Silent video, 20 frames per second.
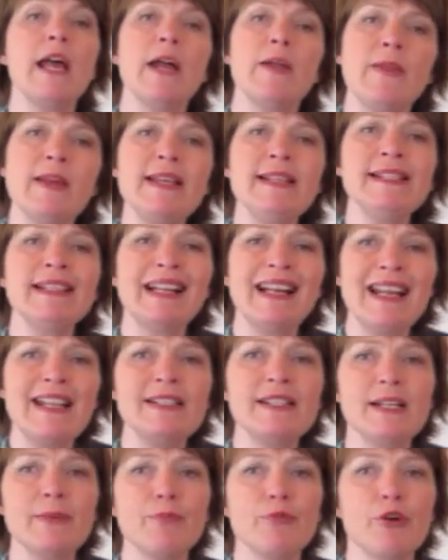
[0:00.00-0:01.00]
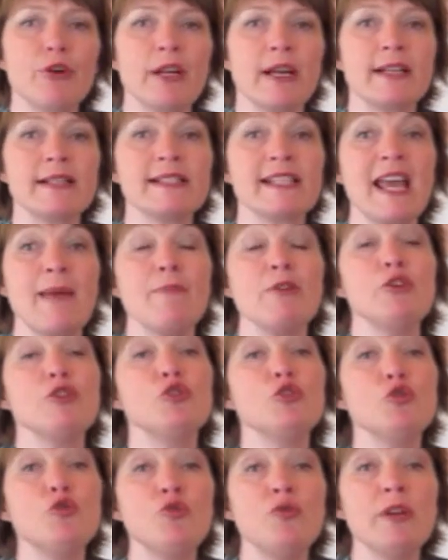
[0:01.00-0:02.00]
These cleansing products can be
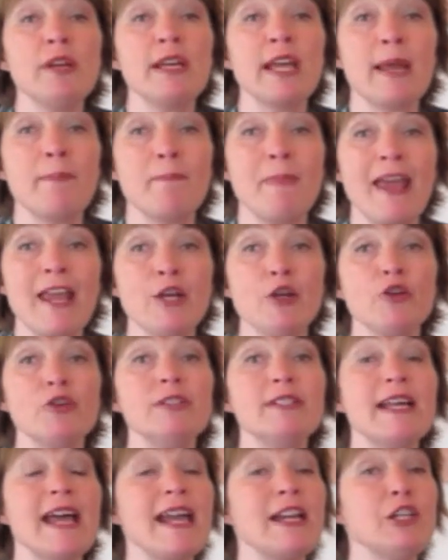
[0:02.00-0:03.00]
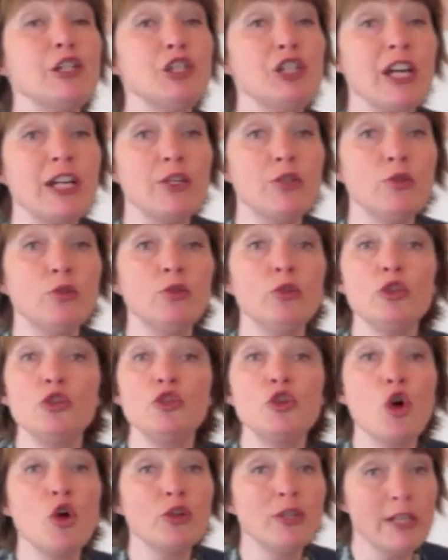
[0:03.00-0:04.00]
soothing and may contain gentle,
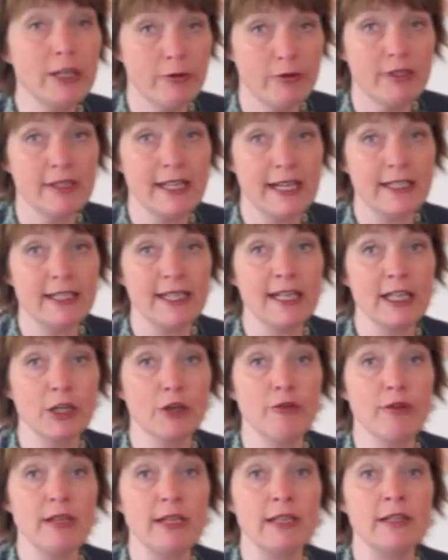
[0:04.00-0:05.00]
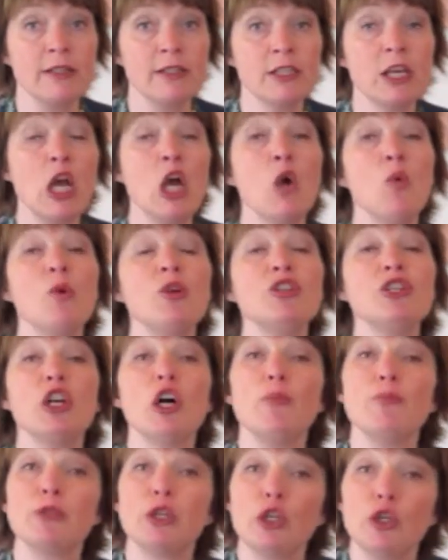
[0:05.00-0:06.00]
non-irritating ingredients which
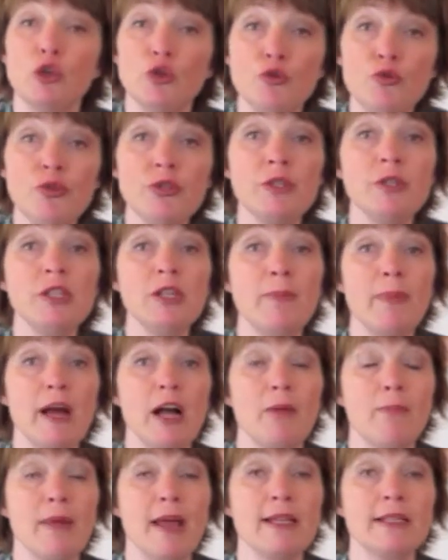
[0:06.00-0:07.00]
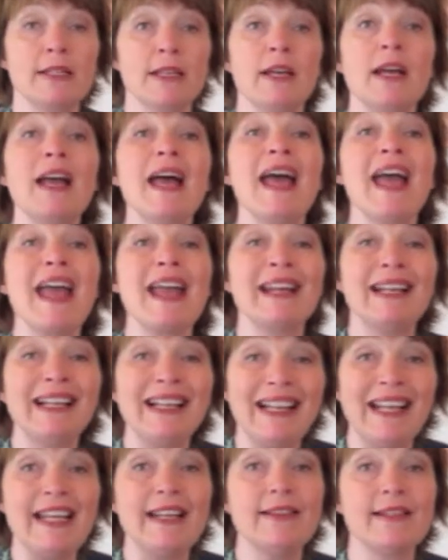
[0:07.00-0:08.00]
help to loosen the bowel matter and
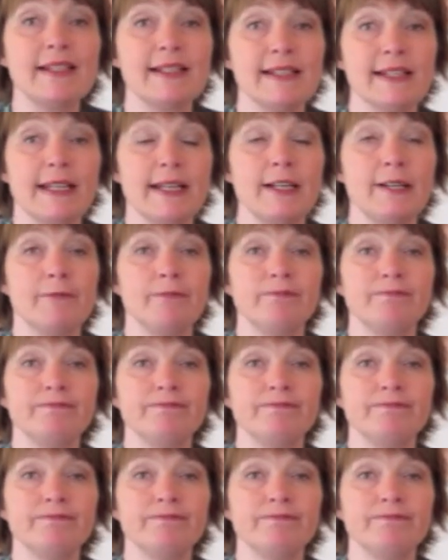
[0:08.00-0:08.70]
clean the skin.